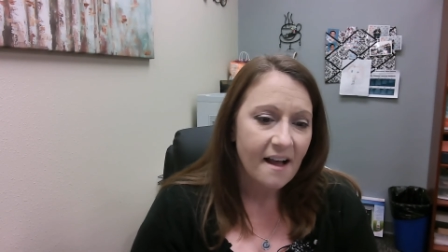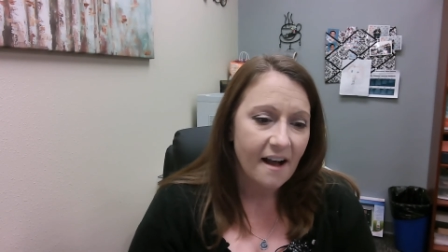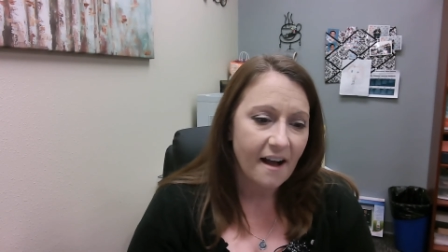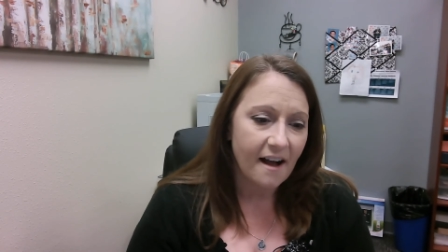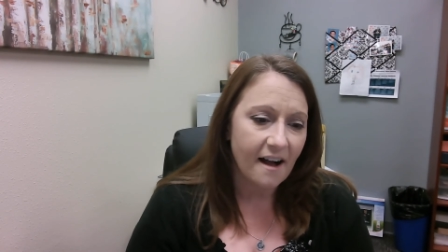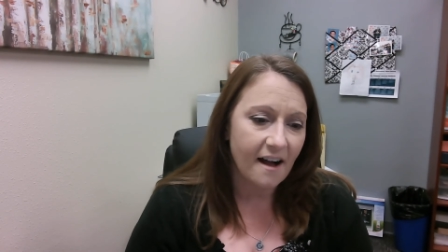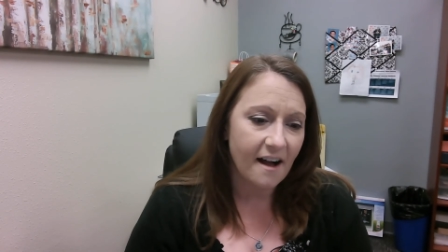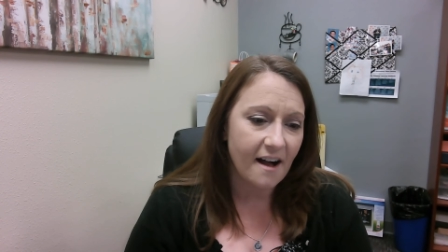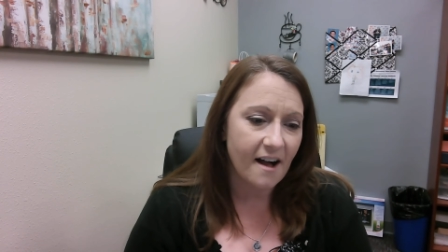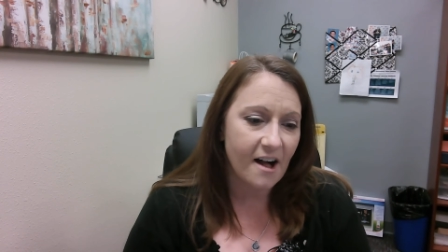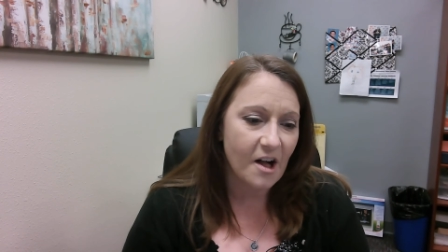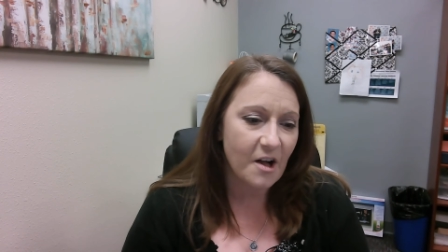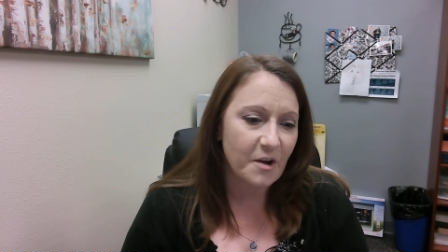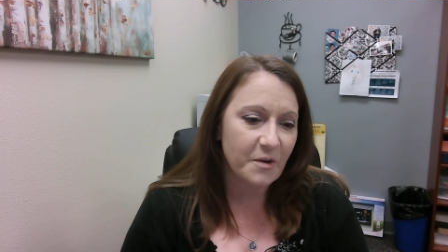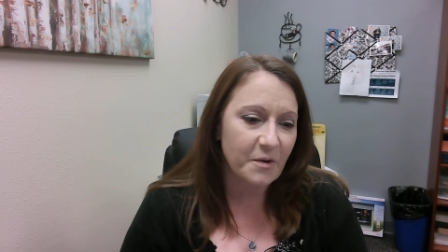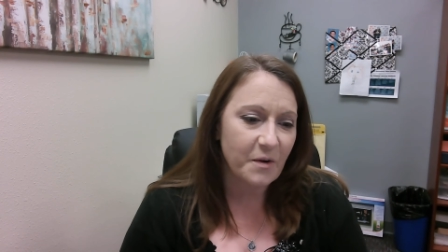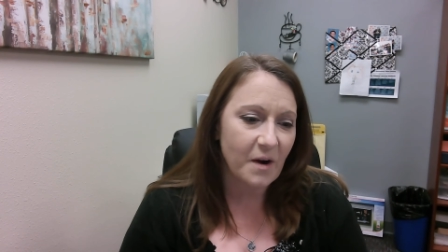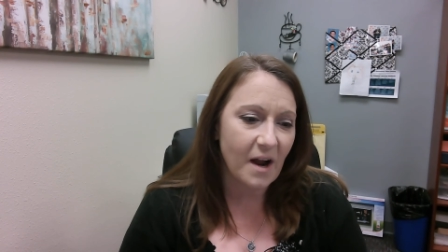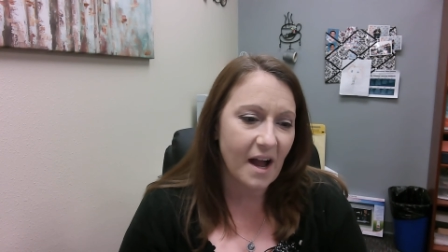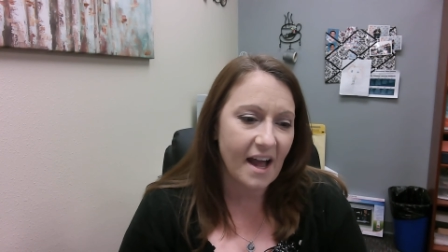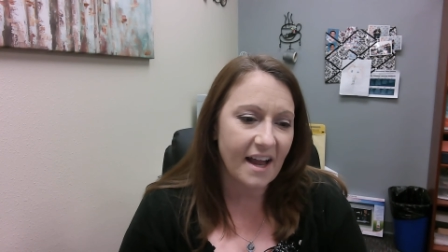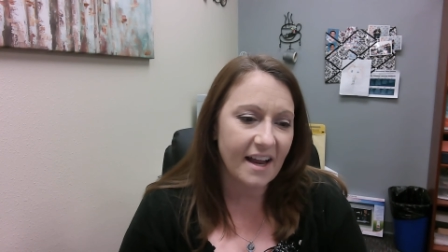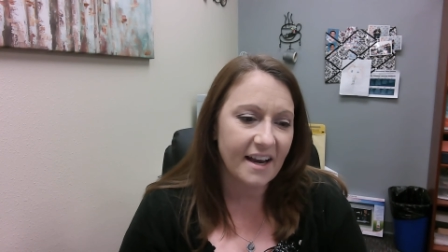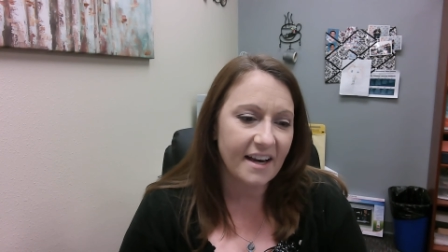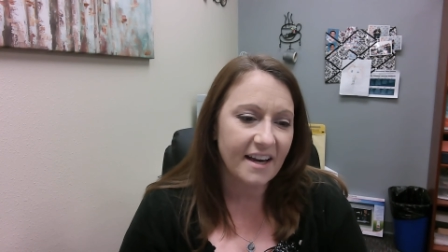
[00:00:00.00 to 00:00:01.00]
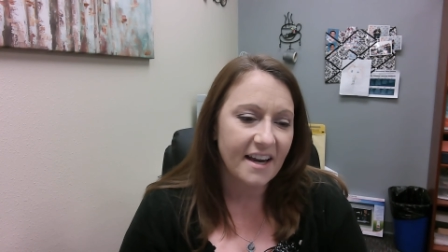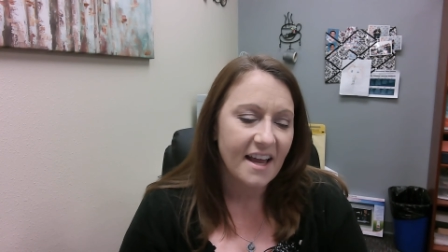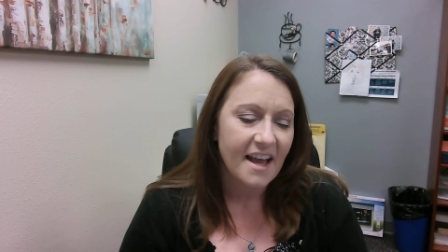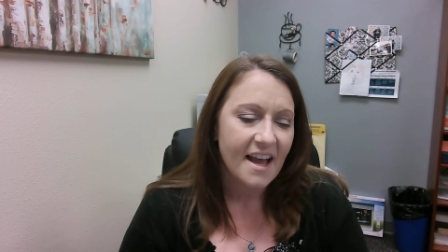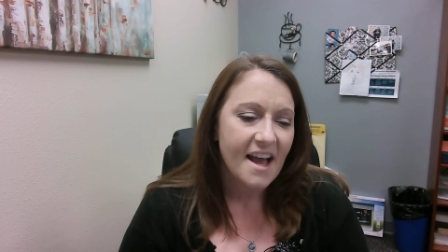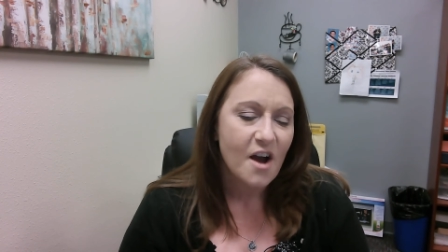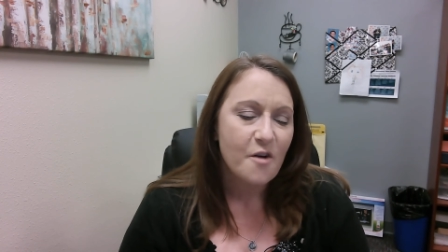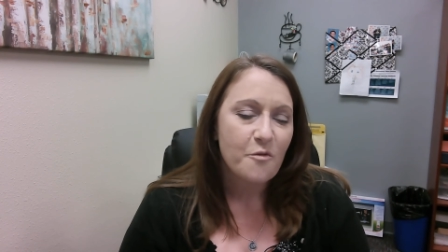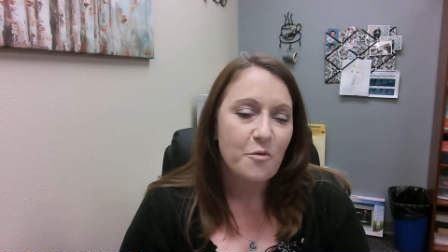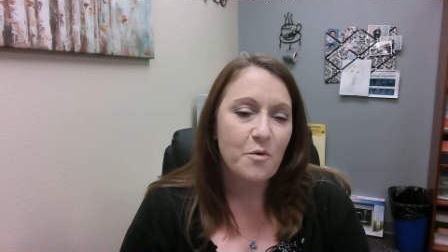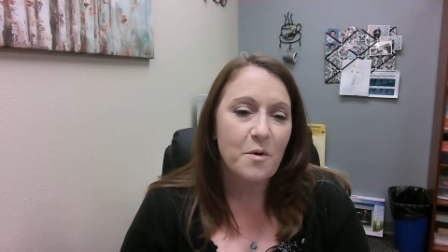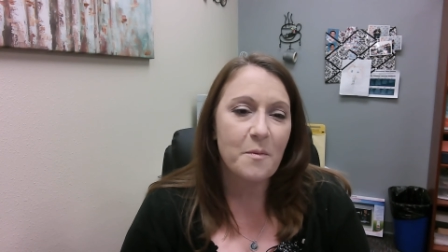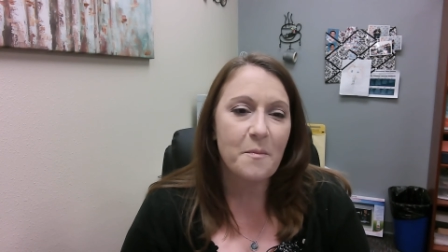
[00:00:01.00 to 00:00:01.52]
All right.
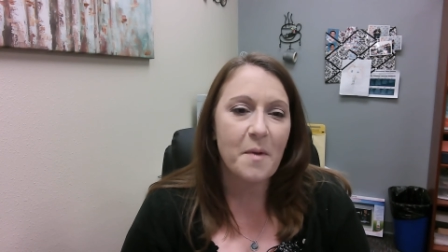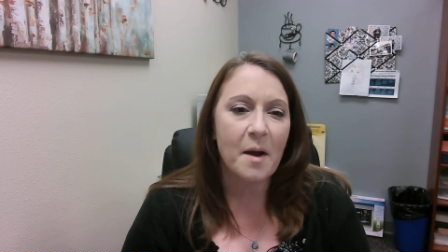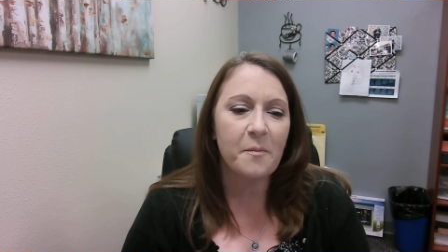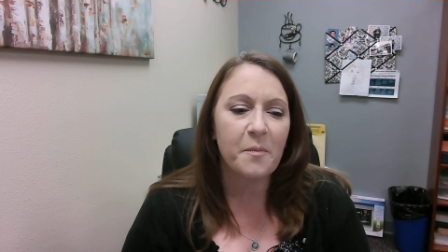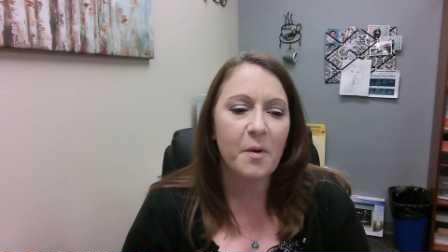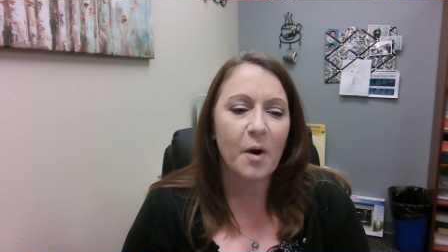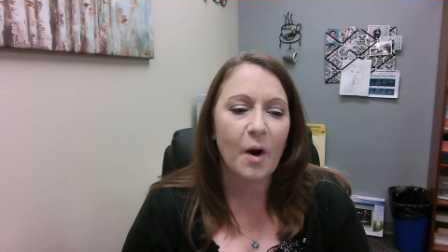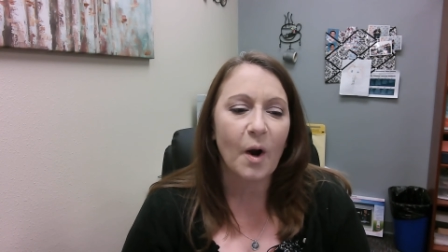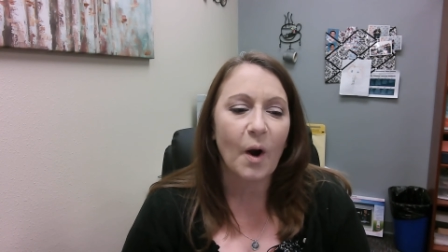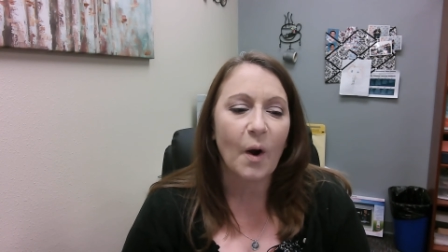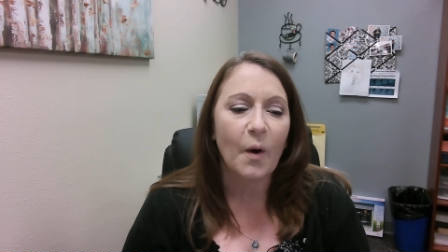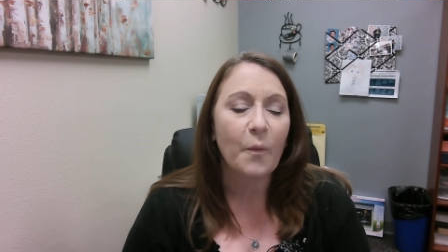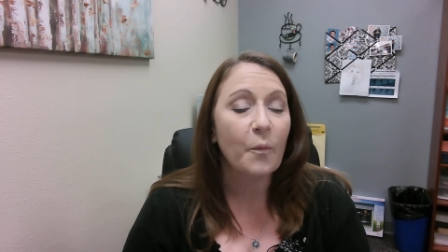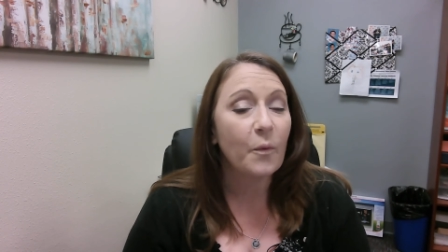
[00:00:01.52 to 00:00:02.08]
Remember,